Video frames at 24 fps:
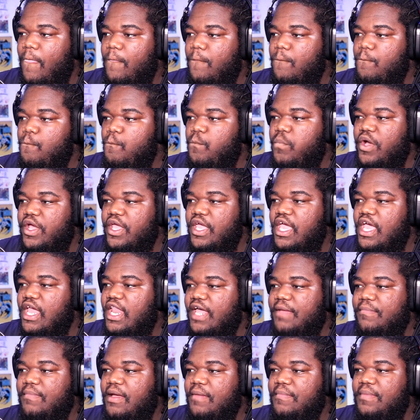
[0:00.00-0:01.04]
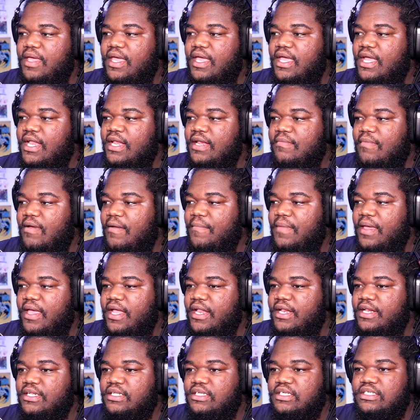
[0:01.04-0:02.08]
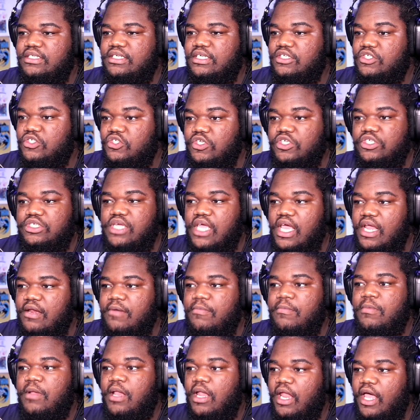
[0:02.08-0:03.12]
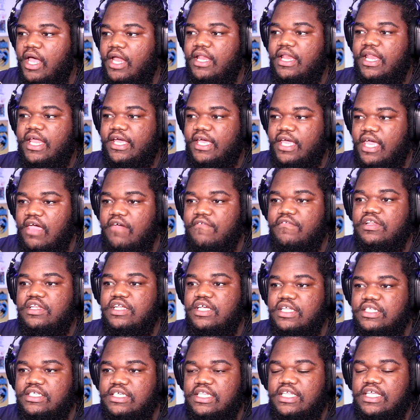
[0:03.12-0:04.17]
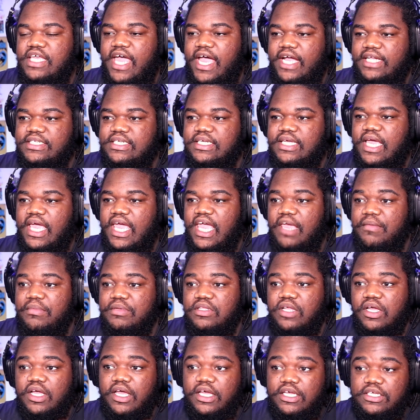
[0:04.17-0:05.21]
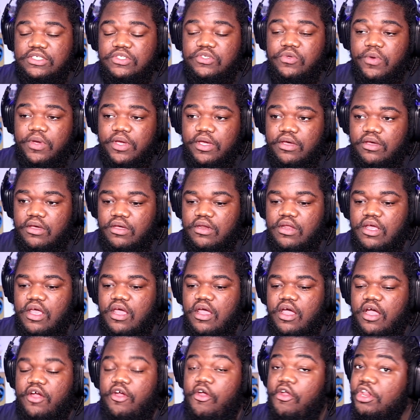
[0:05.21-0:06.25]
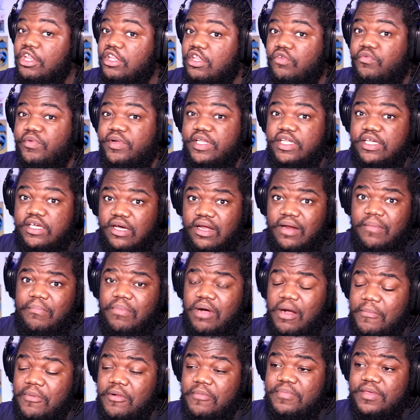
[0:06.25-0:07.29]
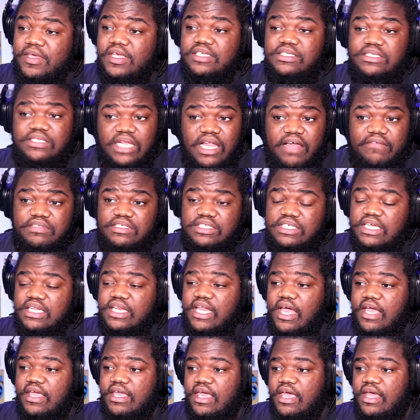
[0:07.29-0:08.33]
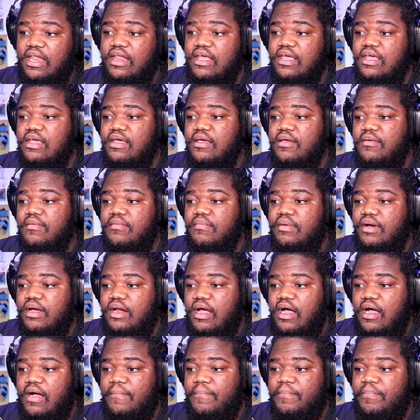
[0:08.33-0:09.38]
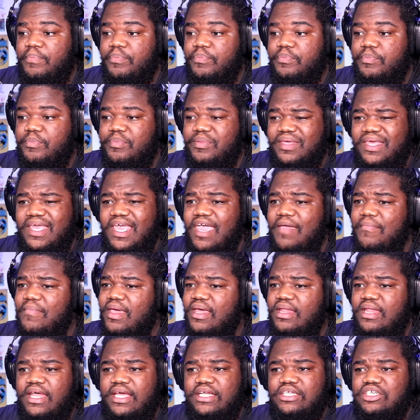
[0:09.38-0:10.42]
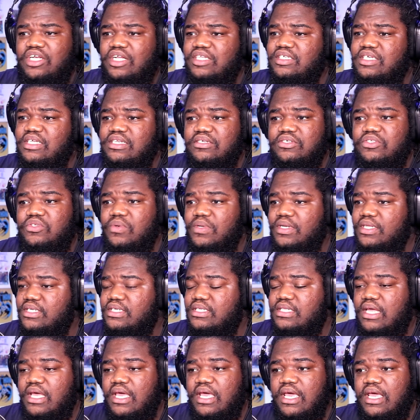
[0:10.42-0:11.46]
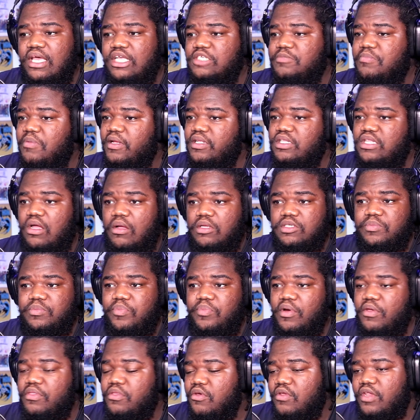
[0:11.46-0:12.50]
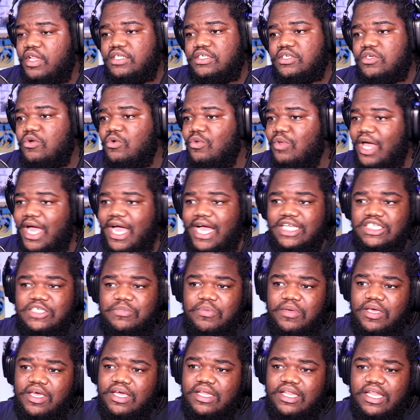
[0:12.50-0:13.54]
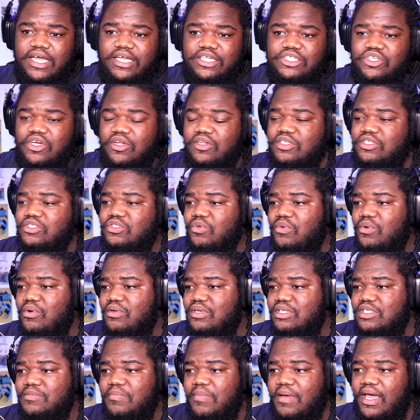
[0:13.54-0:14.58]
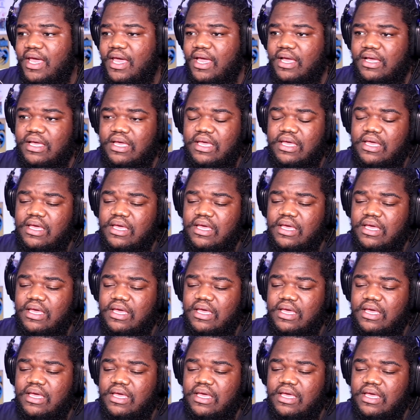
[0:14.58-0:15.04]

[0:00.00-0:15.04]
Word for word: but yeah, like my man, my man is, is, is getting a lot like heavily into the acting game. You look like he's doing good. I heard he did really good in Bumblebee. Still haven't seen that yet. But um, but yeah, man, like John Cena's doing his things, playing Dom's brother. That's a cool aspect. Like Charlize Theron is back.